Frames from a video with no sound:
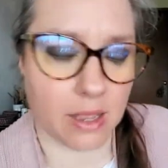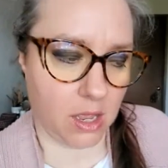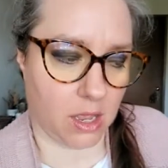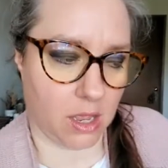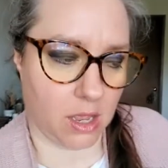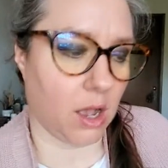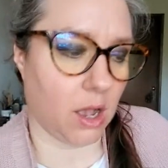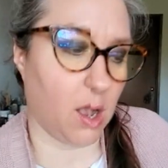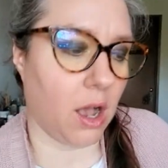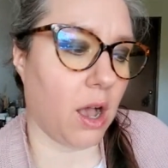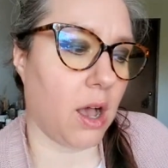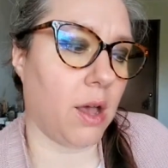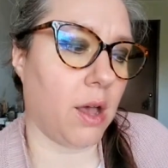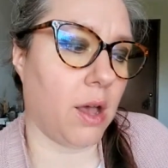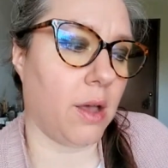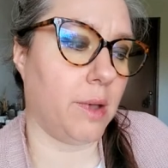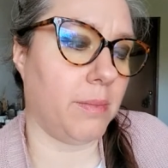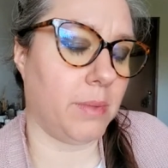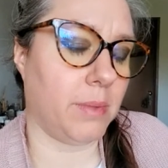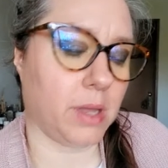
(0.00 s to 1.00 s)

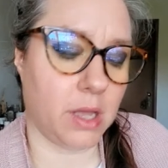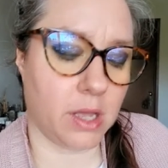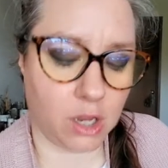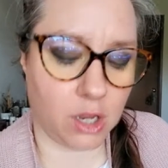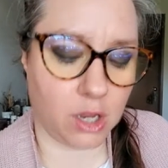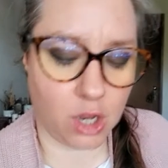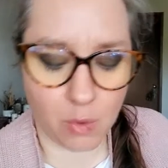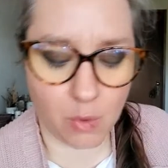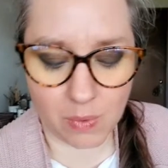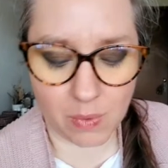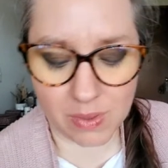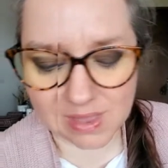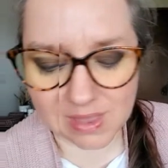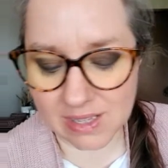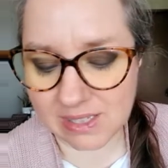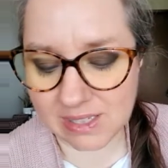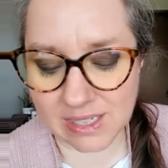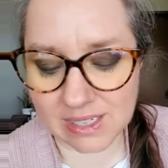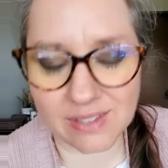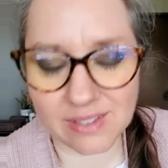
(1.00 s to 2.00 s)
With the
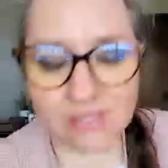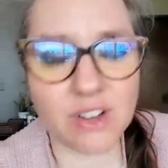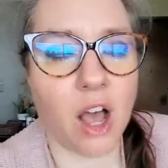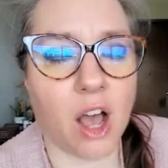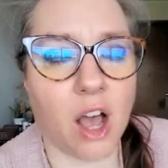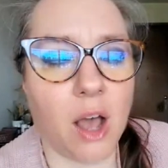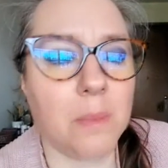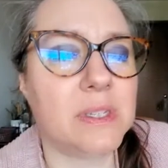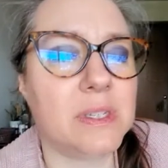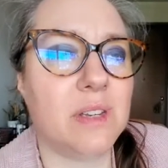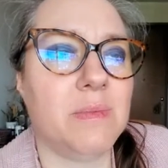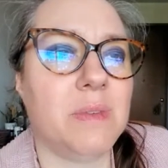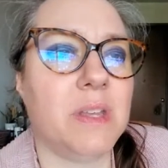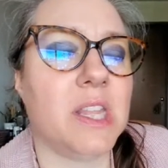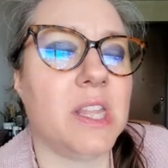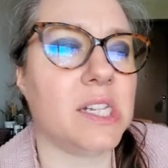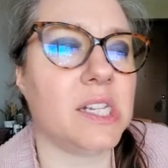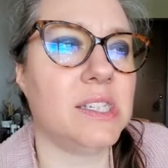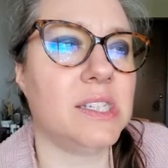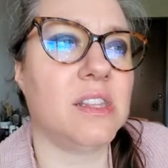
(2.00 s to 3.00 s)
Six of Cups, to me,
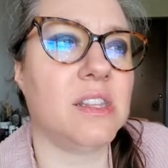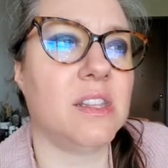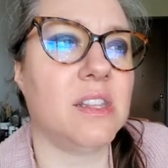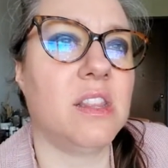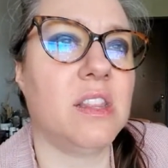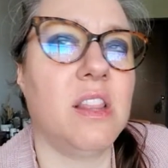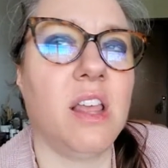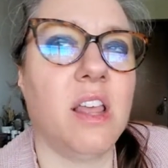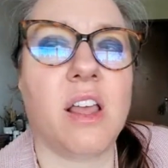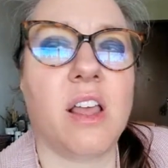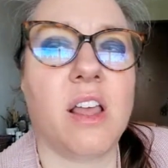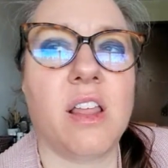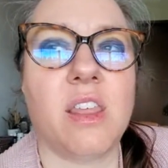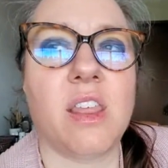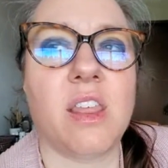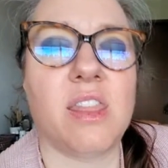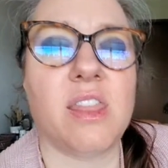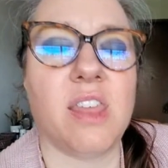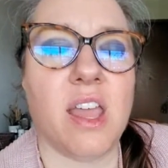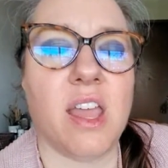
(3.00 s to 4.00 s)
that's the
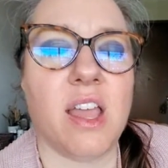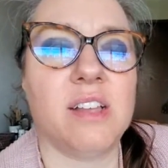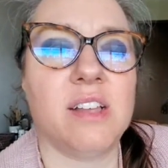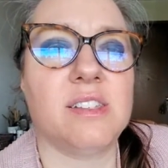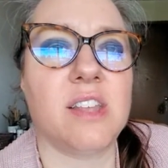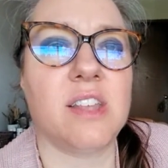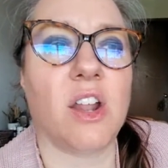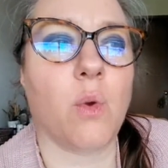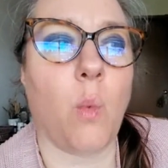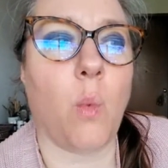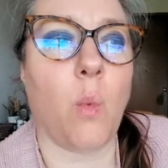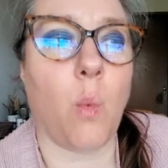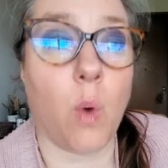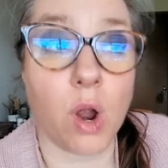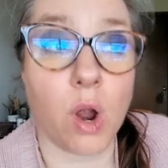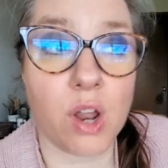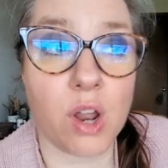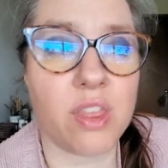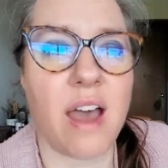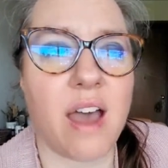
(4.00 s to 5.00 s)
things that are
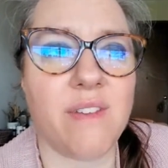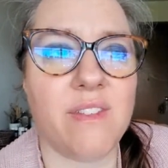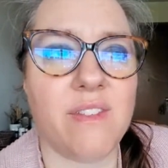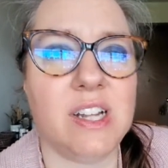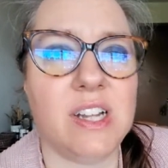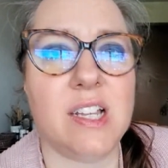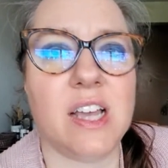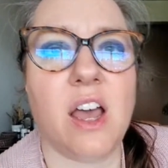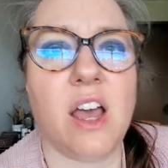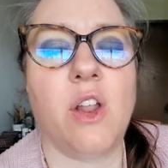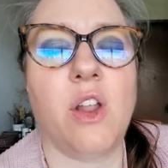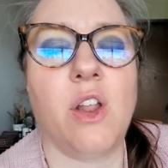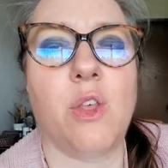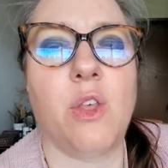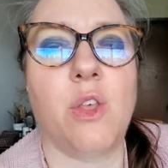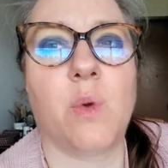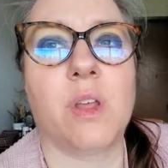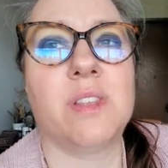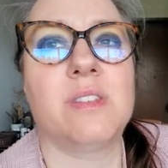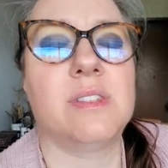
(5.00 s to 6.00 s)
worth having done, or the
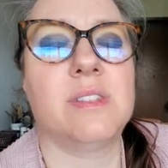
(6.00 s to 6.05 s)
worth,